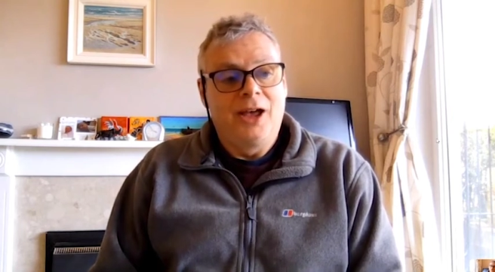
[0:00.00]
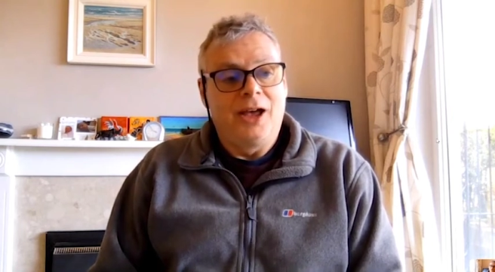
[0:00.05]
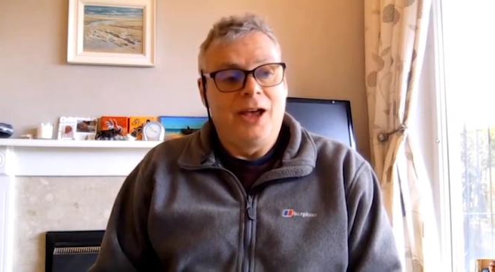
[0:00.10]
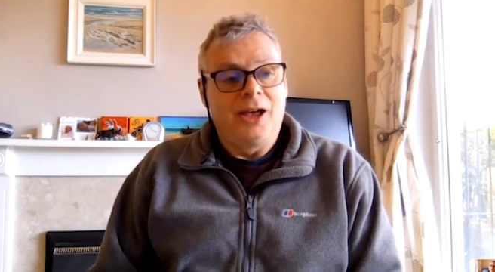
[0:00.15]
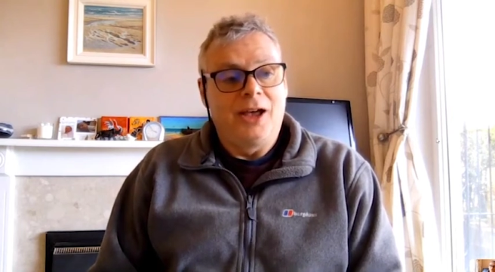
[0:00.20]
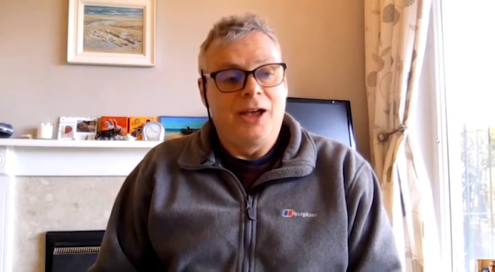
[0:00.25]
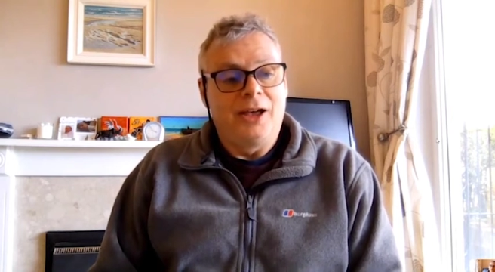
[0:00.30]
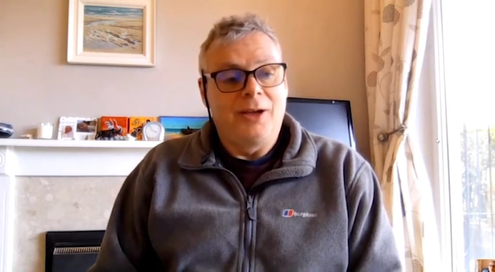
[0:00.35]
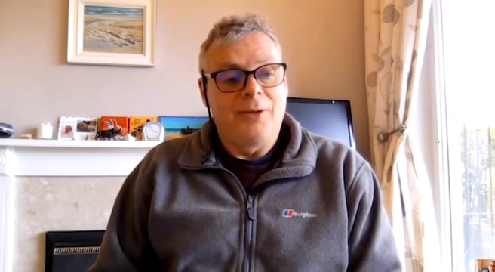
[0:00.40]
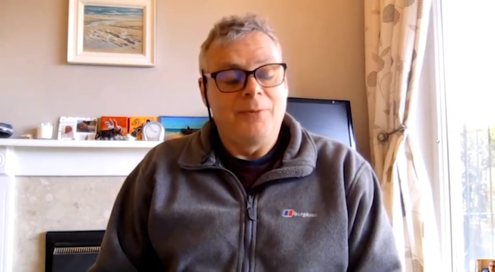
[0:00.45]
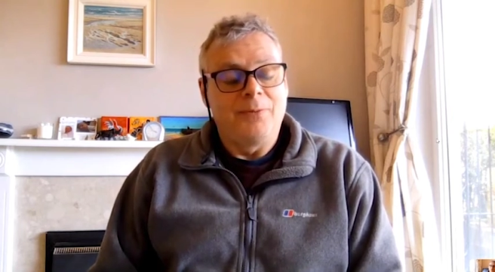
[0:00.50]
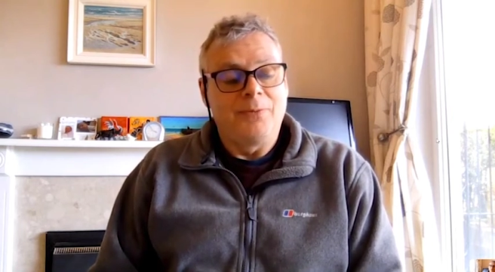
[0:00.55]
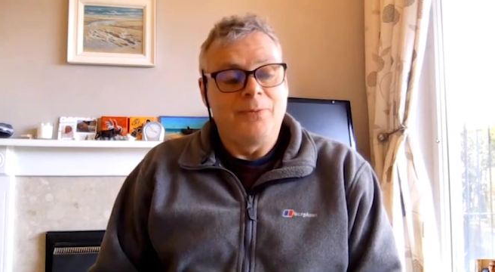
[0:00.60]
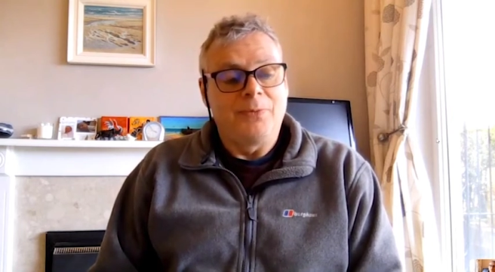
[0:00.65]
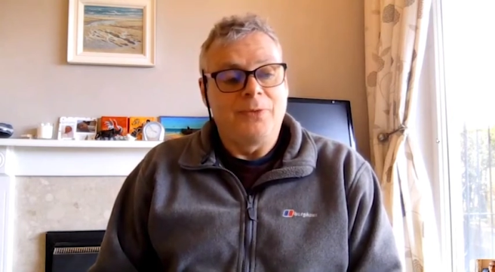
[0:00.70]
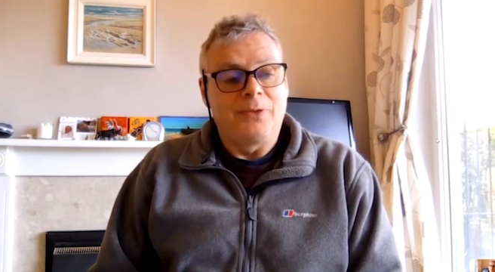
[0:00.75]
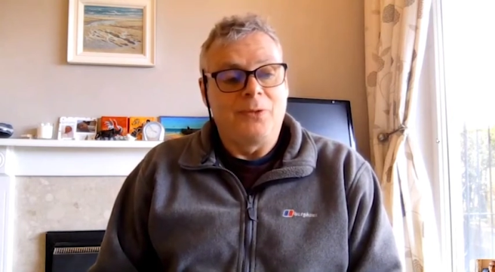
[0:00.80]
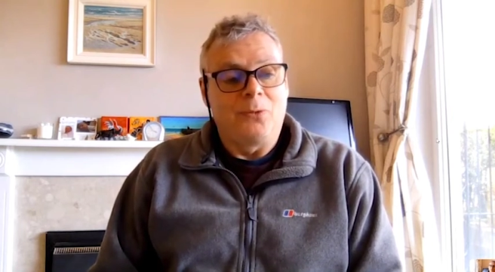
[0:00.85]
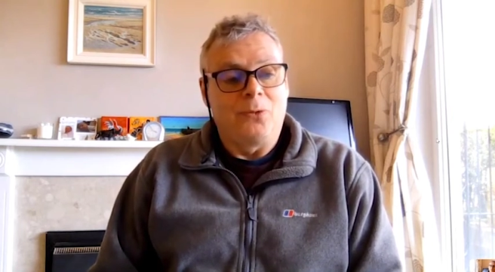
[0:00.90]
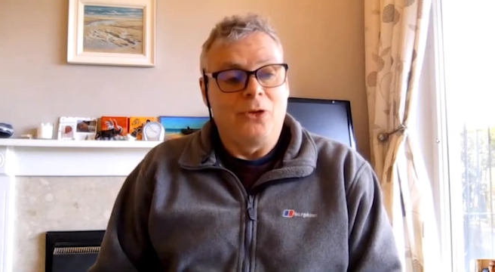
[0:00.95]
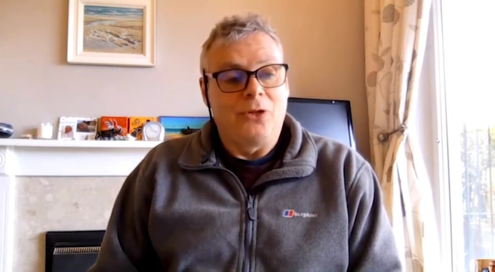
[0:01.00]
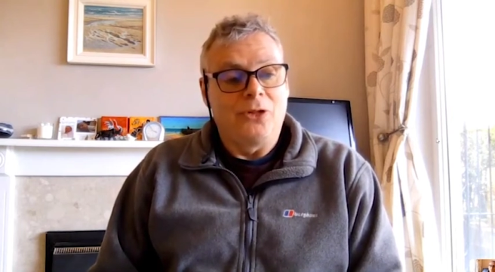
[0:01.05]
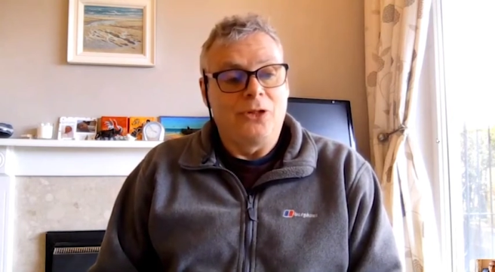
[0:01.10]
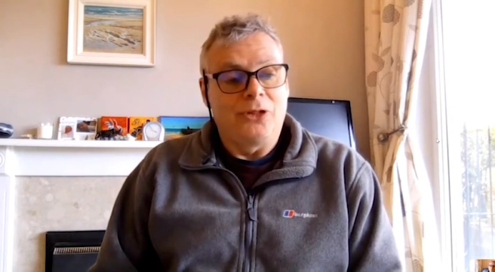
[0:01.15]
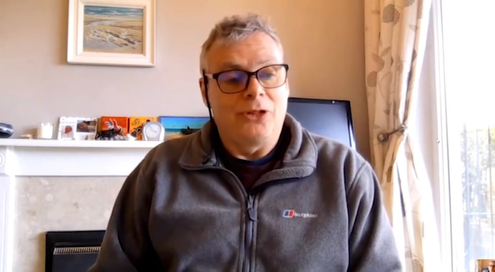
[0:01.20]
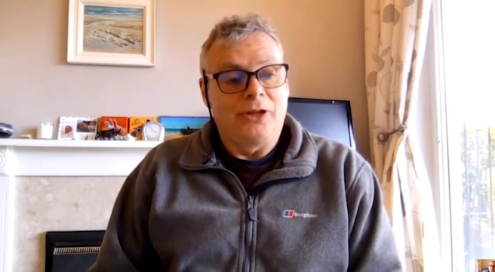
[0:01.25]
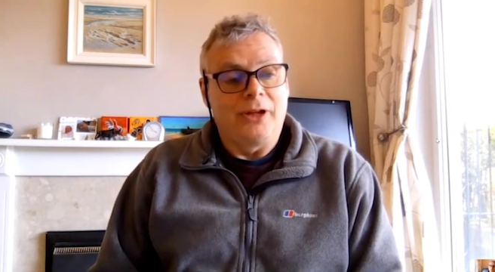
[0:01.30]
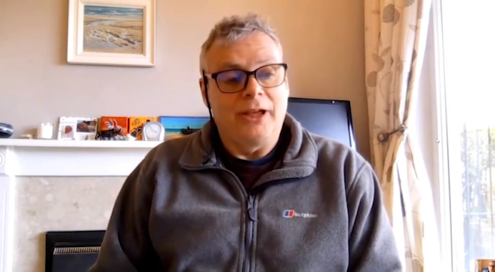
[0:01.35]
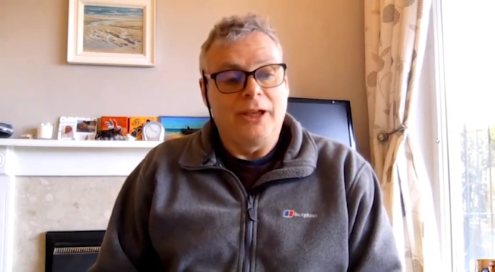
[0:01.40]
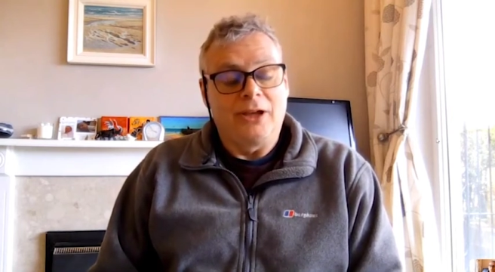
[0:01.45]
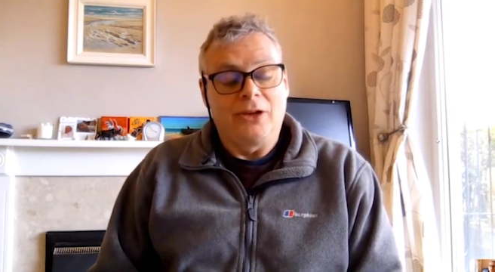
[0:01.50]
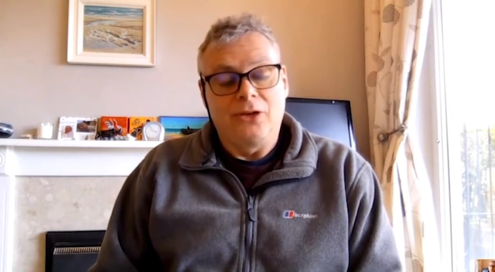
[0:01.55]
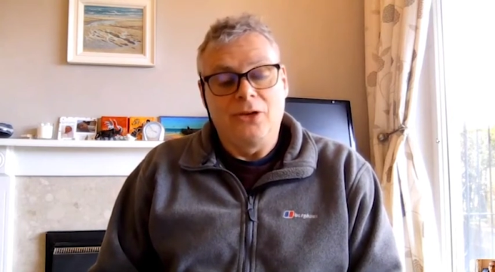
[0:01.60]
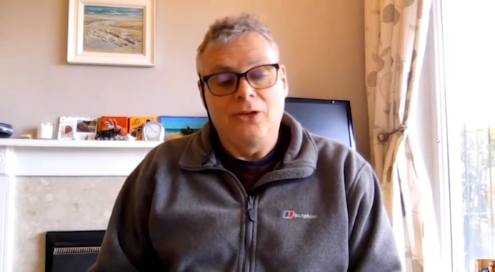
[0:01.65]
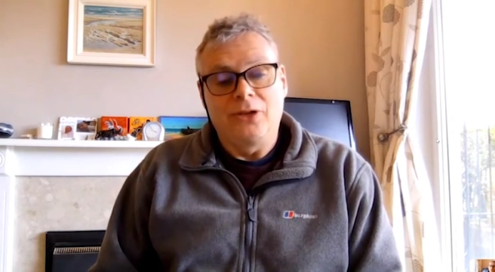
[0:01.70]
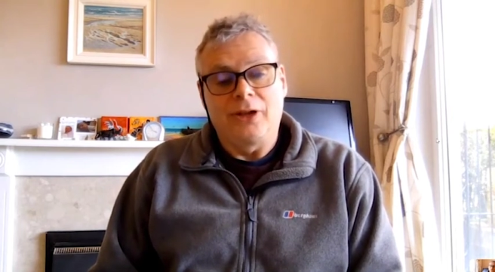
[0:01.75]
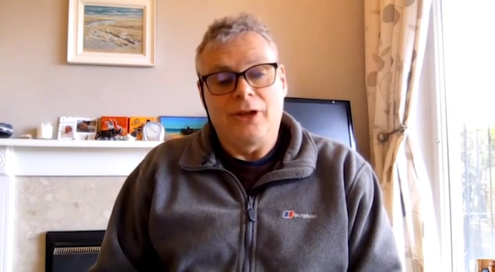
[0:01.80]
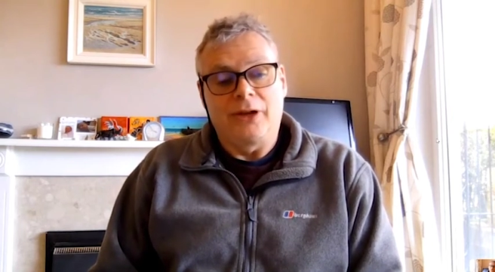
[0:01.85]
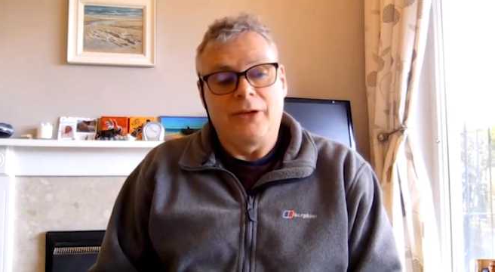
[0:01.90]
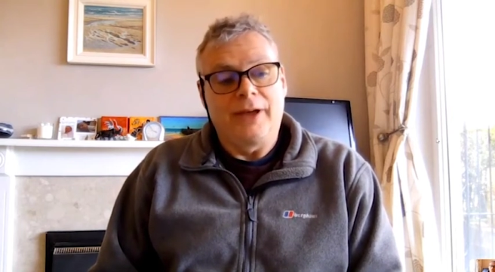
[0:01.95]
was that it
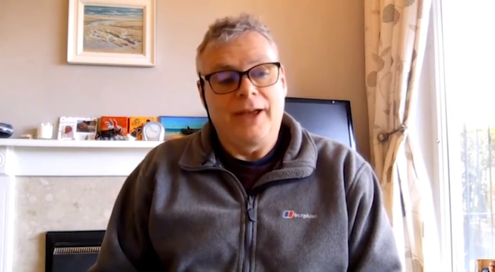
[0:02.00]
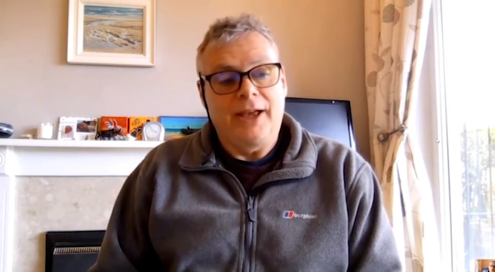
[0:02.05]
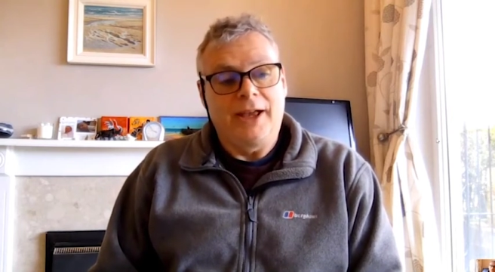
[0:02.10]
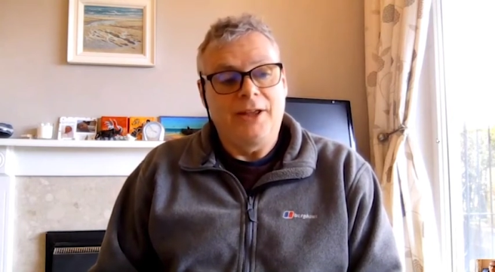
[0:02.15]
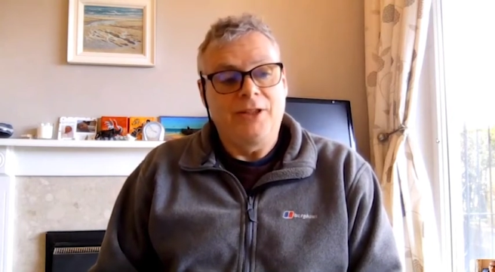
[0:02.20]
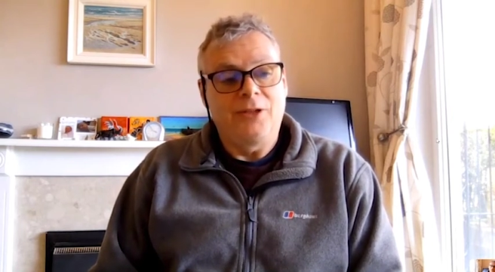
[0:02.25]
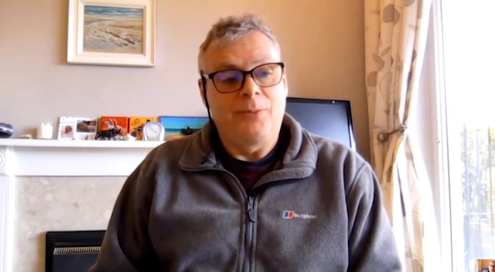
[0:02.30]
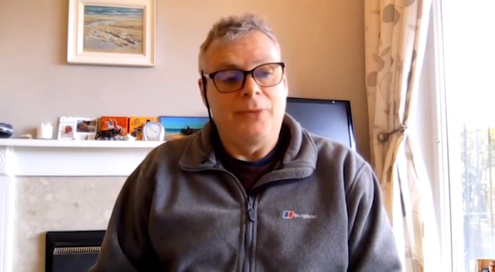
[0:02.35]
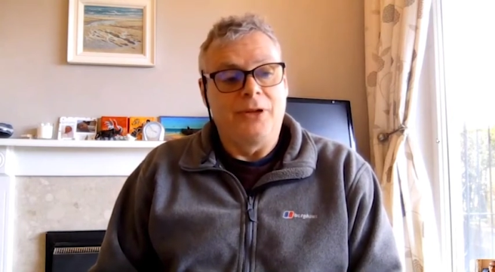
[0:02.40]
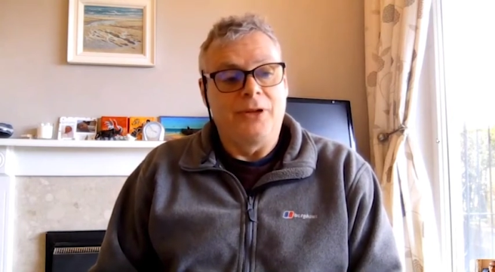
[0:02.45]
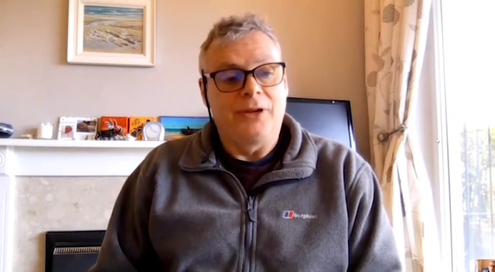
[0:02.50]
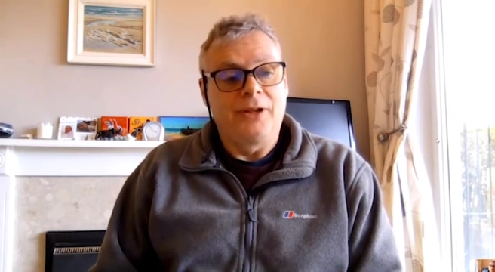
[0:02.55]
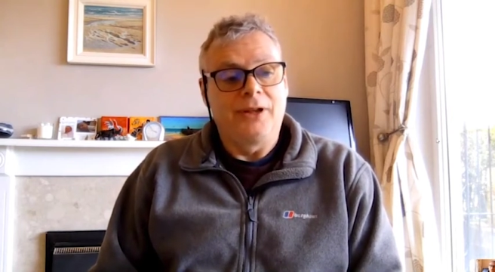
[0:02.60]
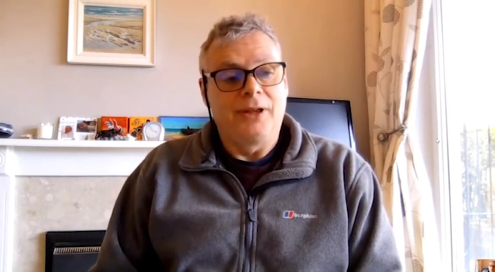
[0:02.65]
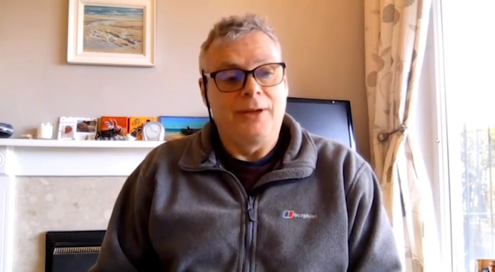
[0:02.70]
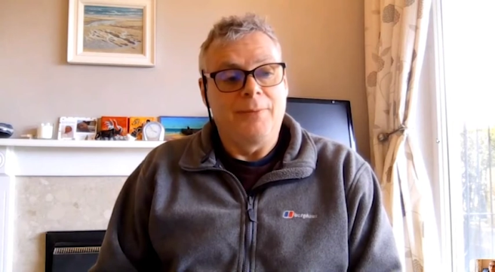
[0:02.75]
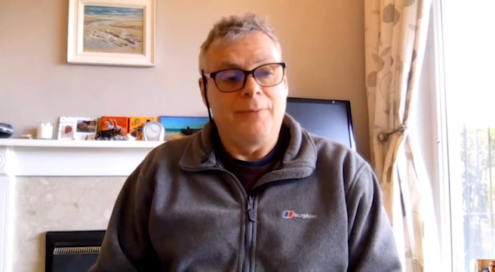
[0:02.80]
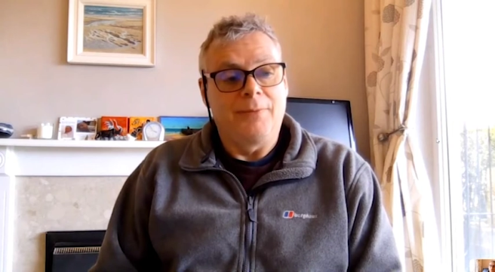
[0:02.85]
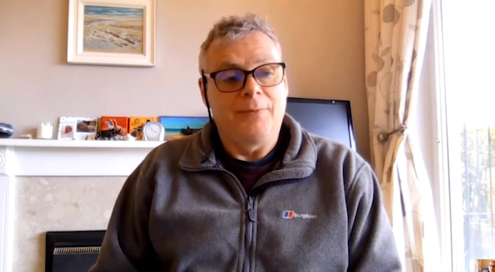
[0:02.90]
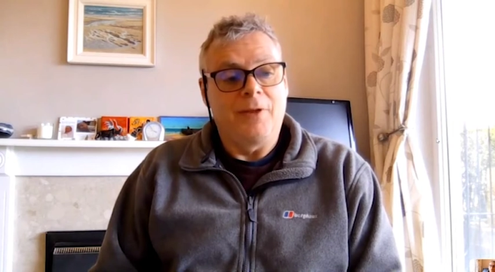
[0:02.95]
could go ahead, but